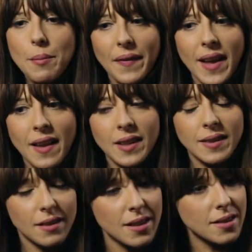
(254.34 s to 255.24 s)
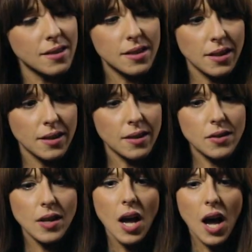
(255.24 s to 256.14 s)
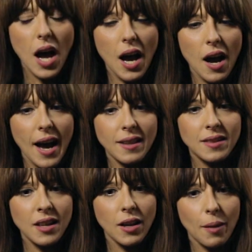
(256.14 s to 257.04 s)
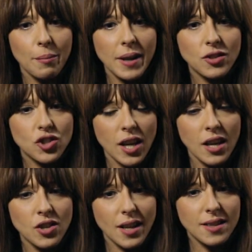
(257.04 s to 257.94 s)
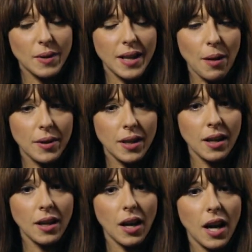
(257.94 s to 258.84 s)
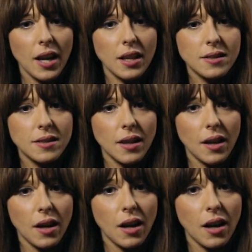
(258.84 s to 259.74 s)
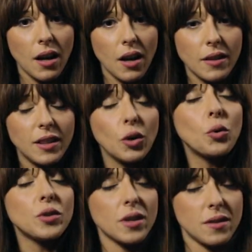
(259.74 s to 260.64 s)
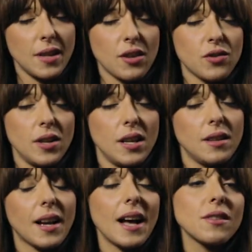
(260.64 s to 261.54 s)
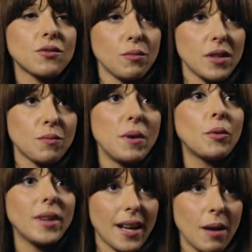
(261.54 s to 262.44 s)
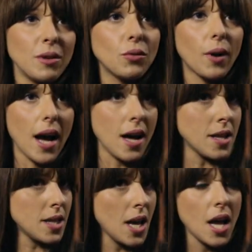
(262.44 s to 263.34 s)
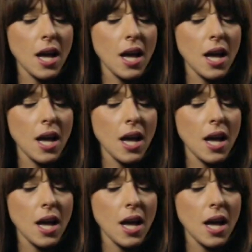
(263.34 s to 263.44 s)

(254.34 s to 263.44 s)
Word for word: But then in the recent years, I think a big change that's been happening is the audience, actually, the customers, people that come into Cannes.